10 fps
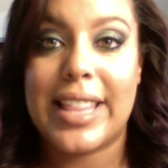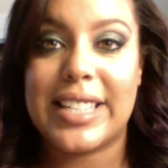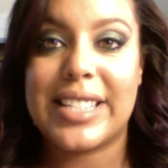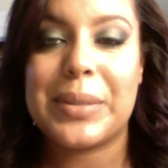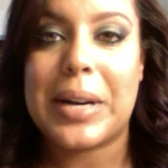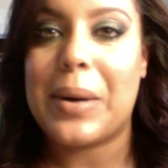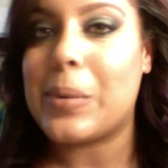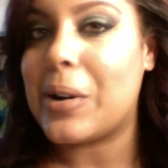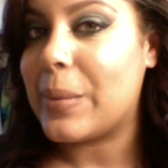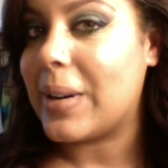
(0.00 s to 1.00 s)
This is what I
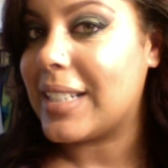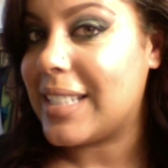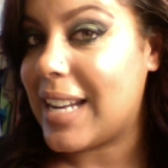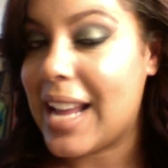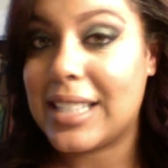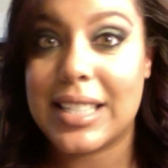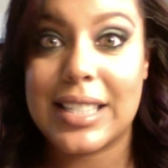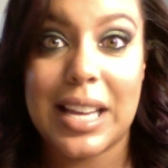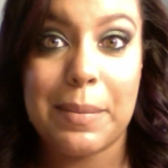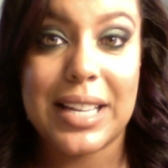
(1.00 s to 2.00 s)
wore to work today. It's the
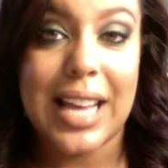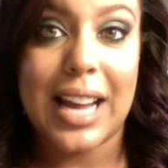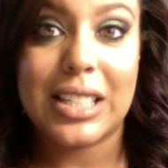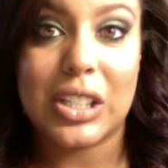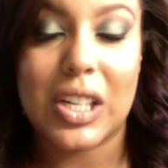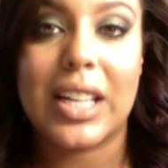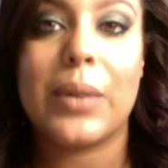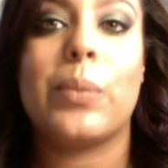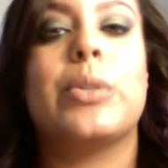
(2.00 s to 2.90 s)
same exact look,